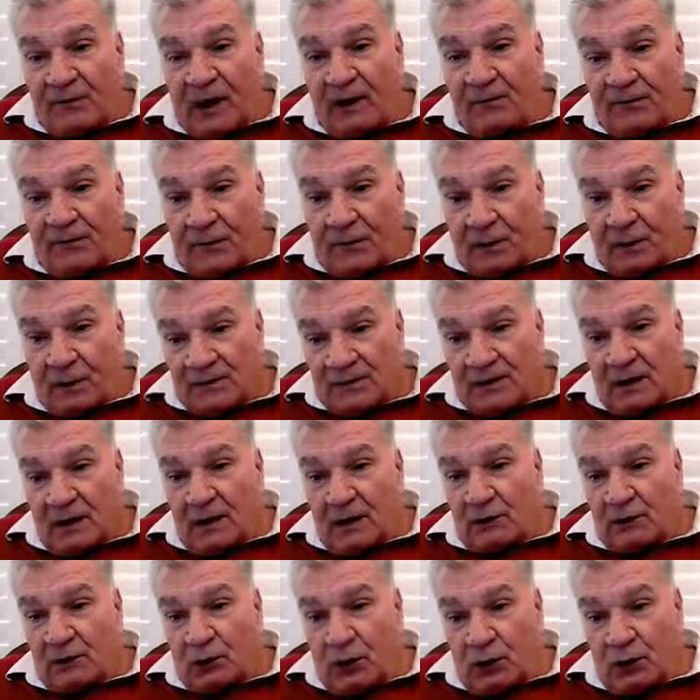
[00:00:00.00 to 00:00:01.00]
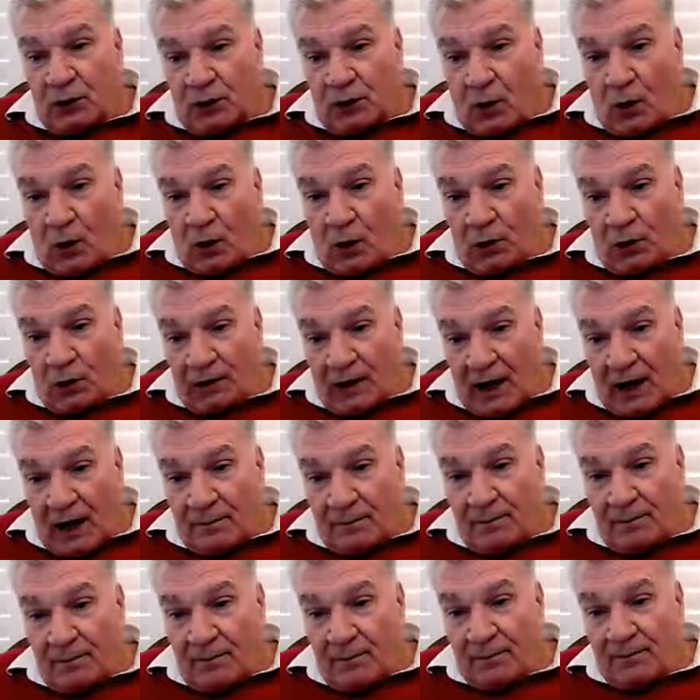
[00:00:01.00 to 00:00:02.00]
waveforms. During on time,